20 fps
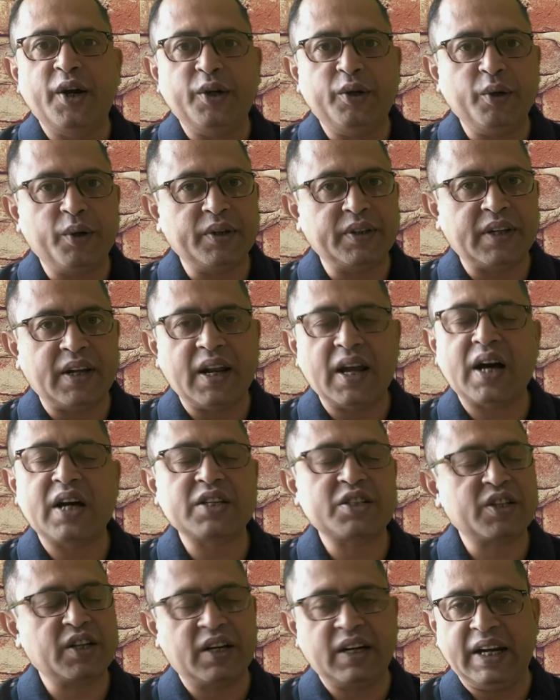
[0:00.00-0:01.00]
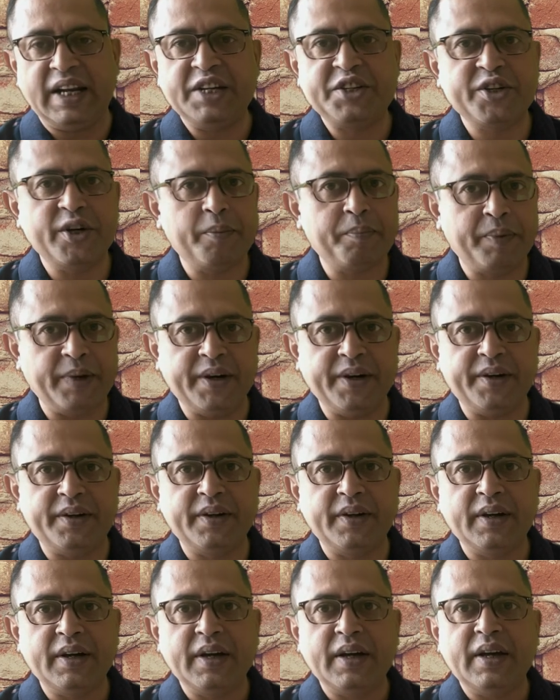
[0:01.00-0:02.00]
during the last glacial period.
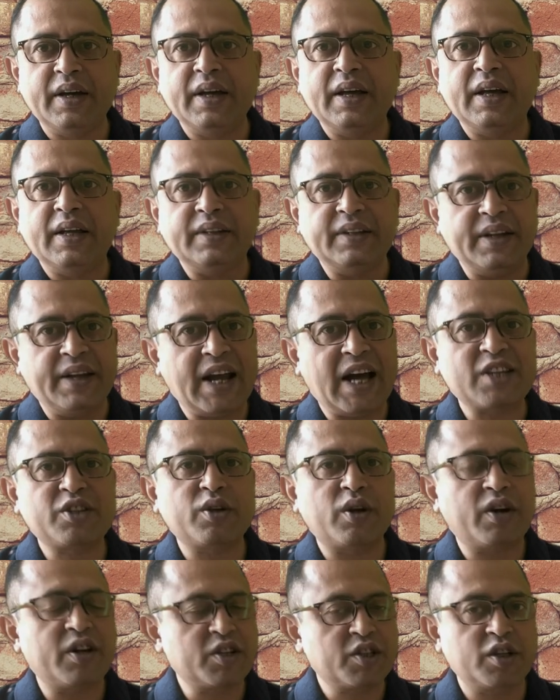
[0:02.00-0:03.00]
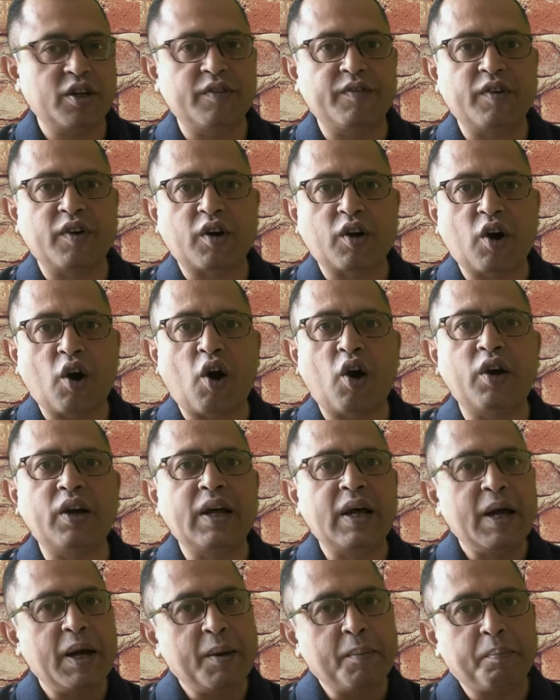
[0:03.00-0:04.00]
The natural reserve called
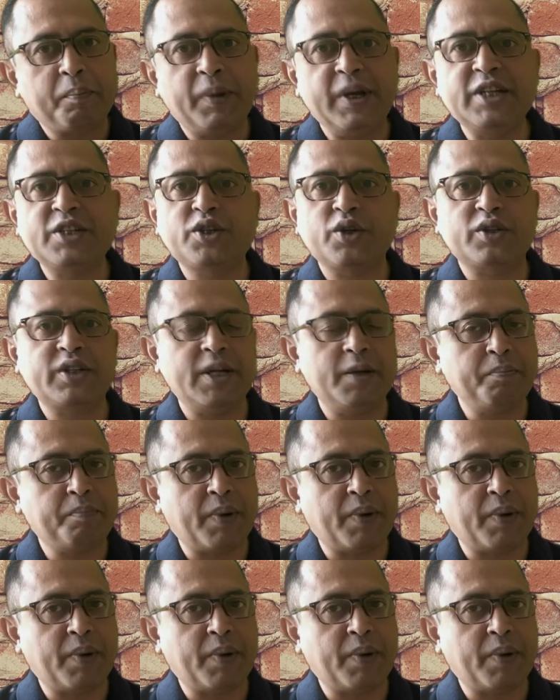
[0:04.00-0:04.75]
Pleistocene